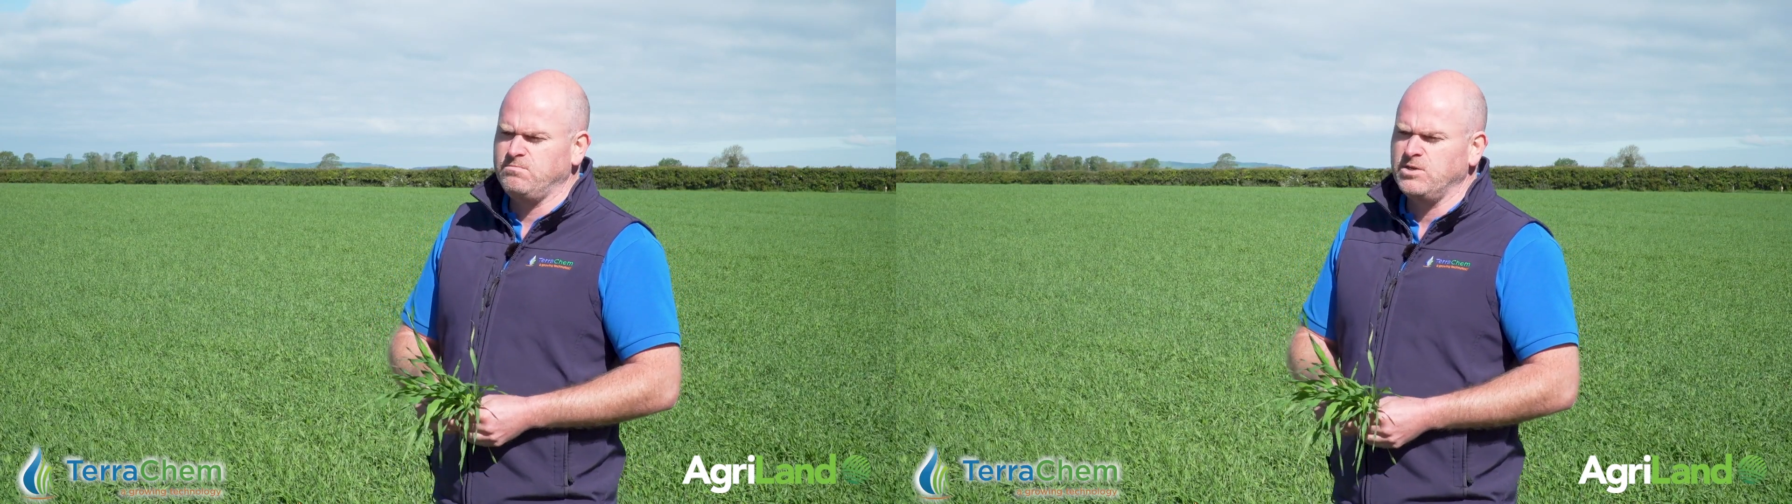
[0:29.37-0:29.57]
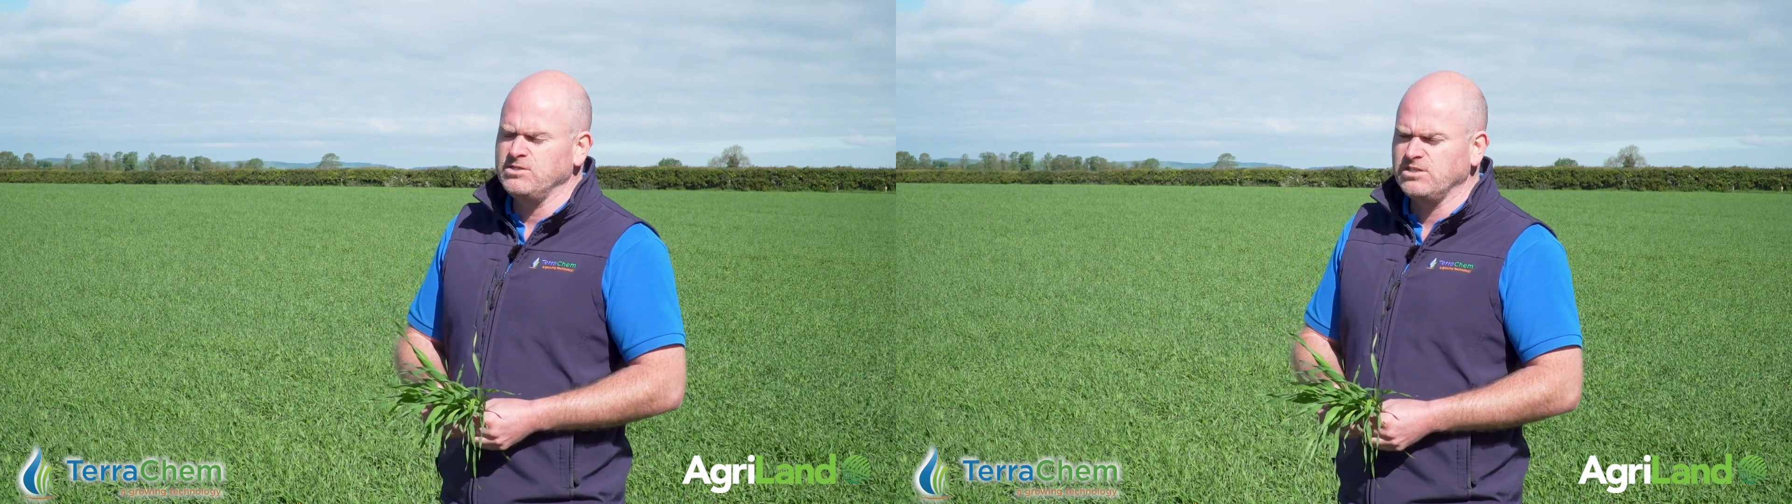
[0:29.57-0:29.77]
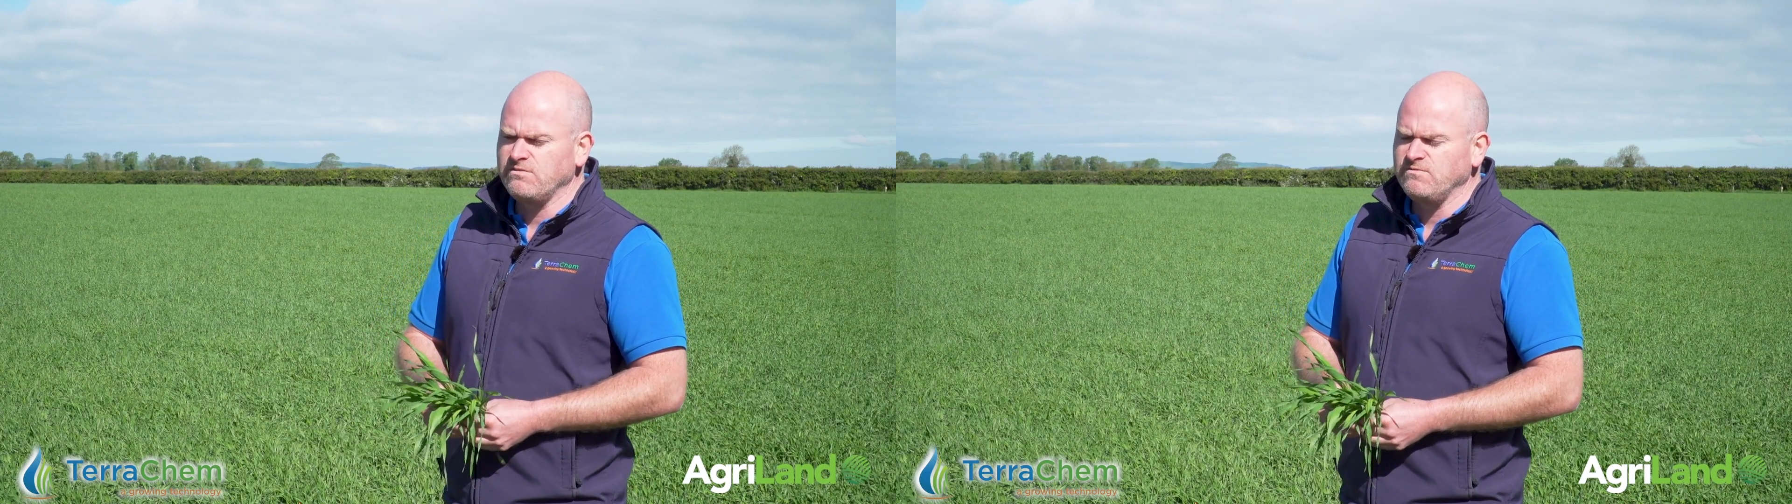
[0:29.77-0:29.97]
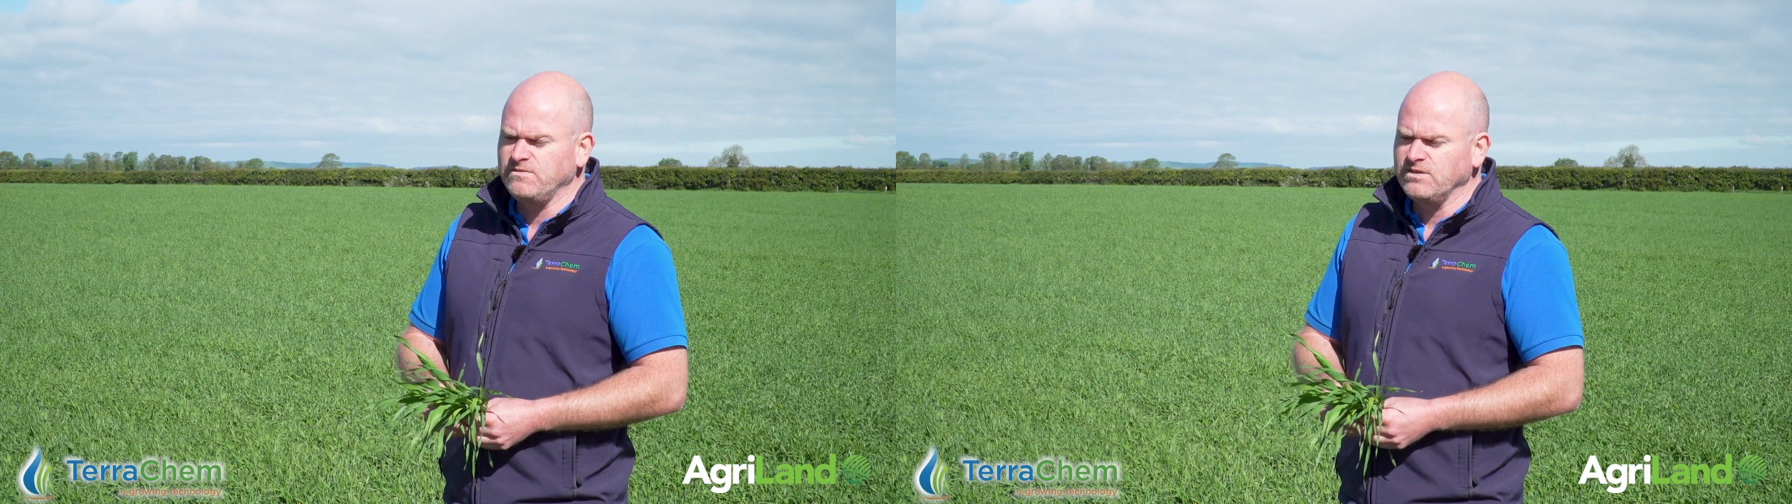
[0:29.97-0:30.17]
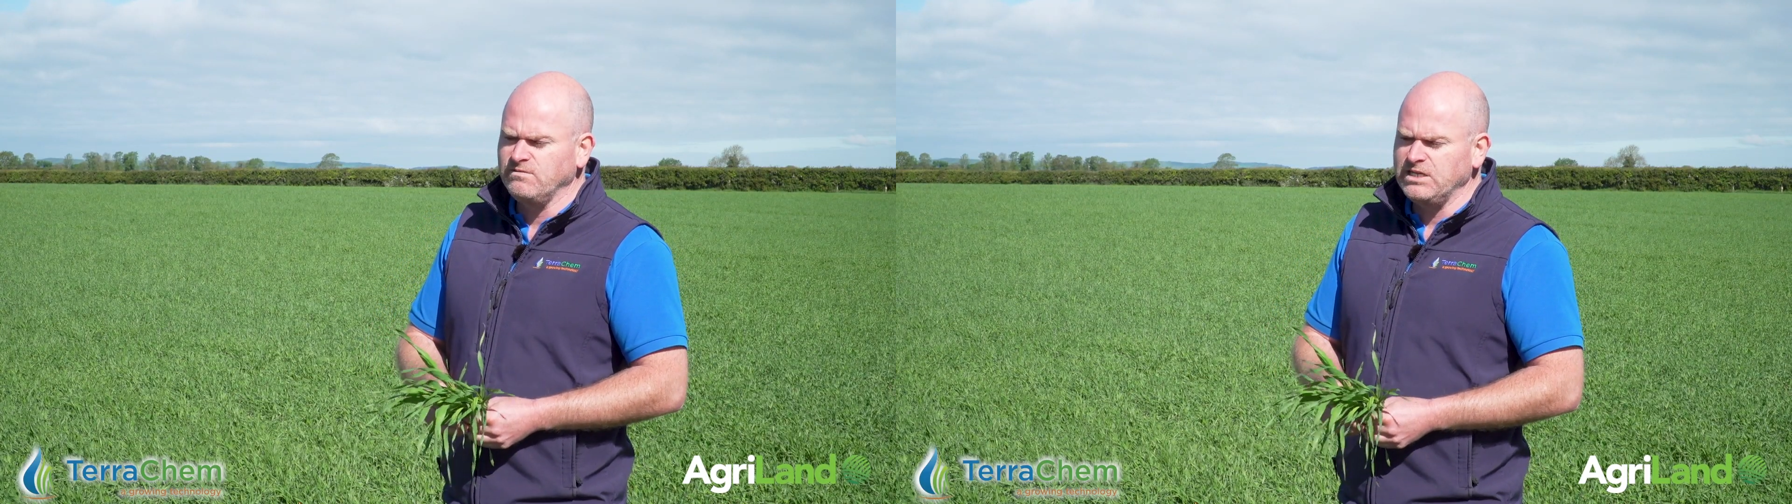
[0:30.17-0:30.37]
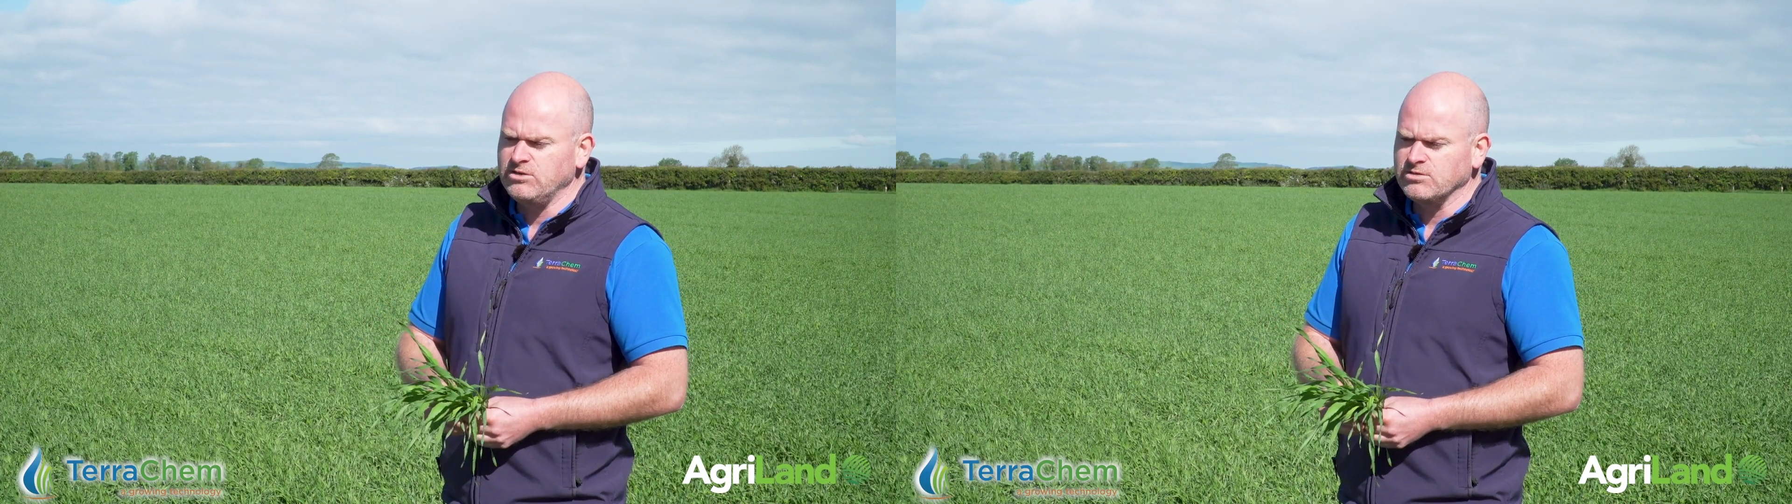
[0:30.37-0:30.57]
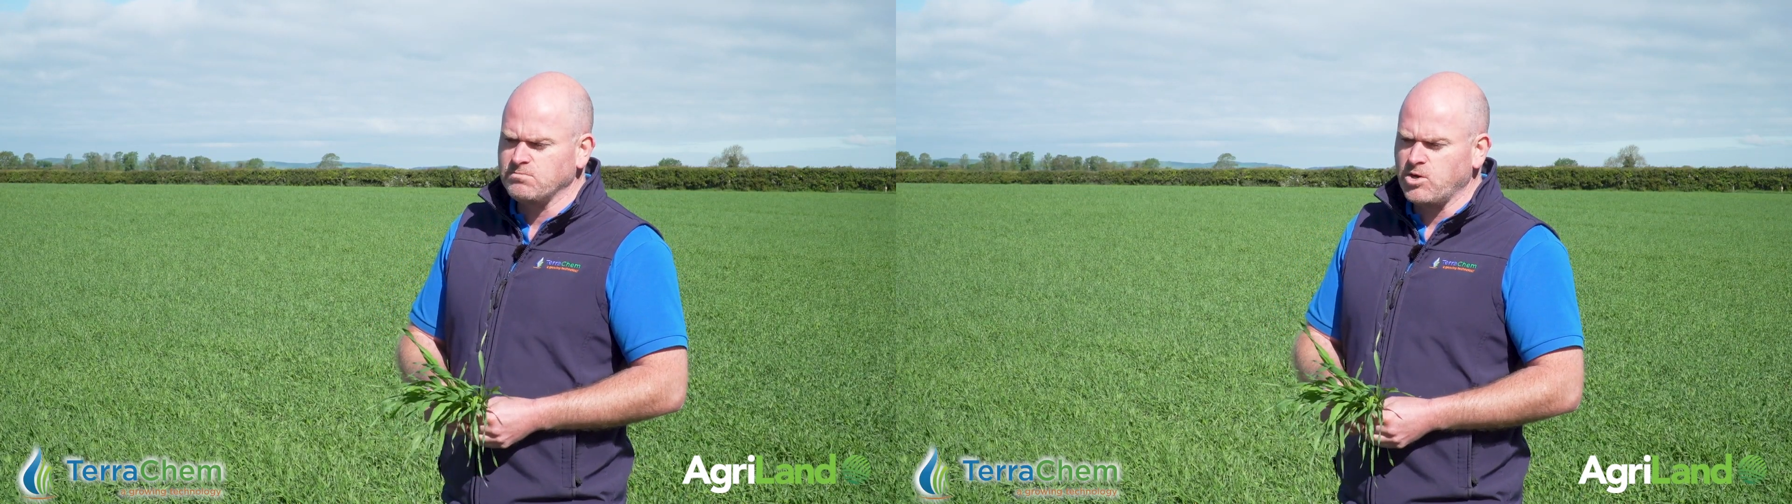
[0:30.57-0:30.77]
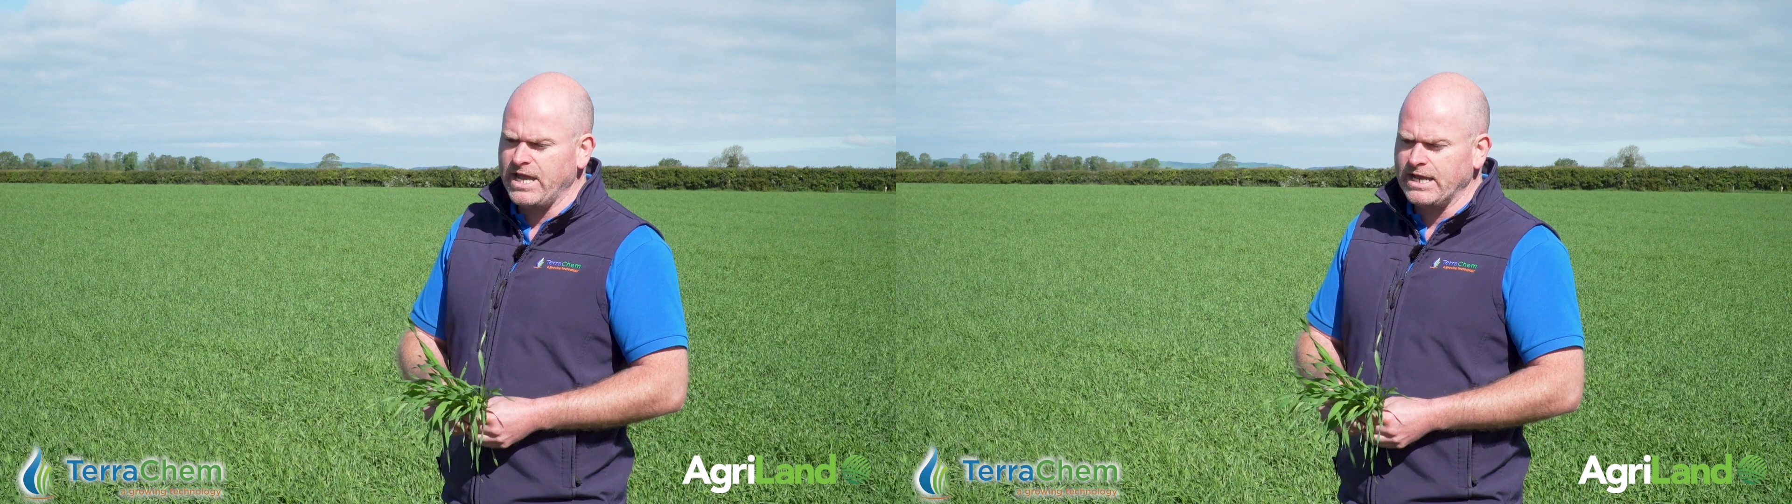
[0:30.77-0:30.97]
0.75 litres
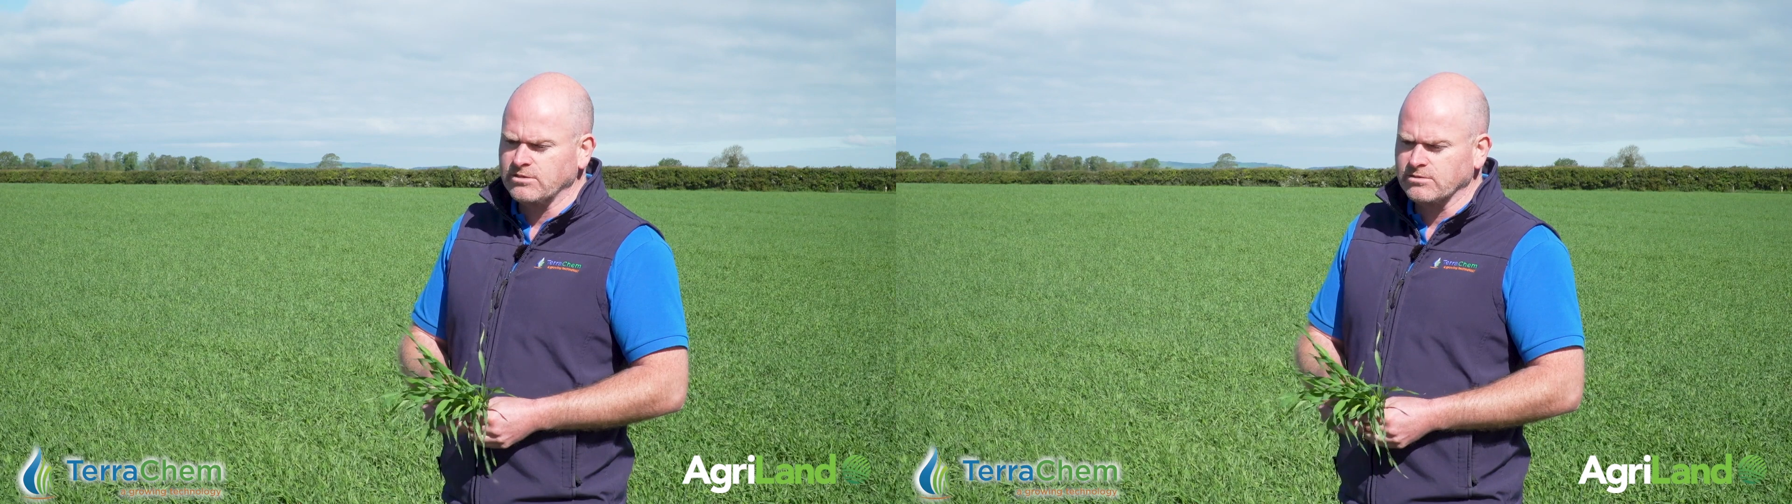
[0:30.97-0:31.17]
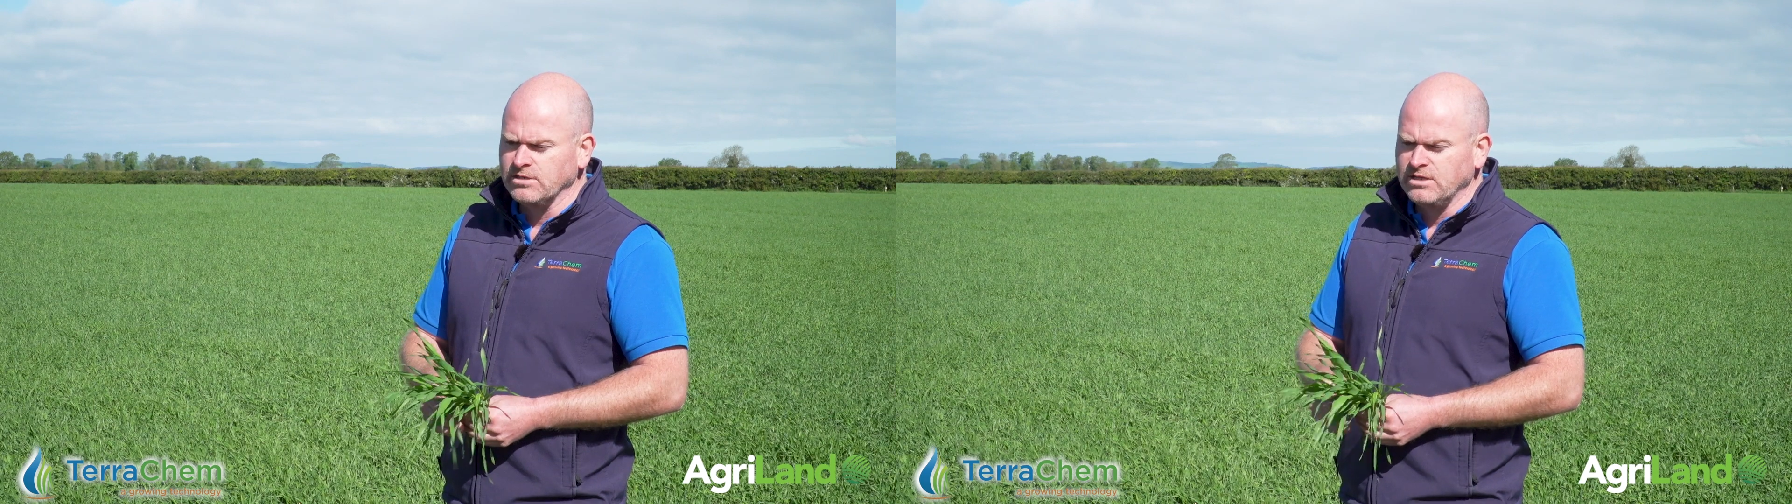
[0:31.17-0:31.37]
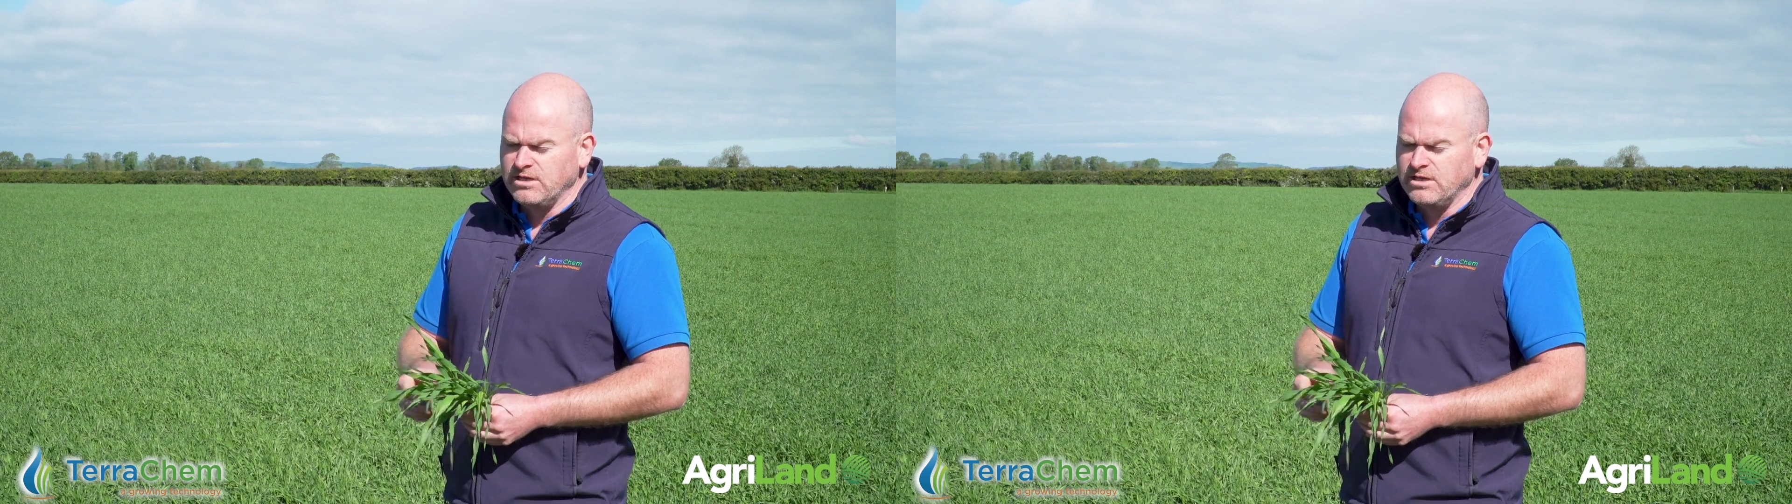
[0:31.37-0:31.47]
per hectare.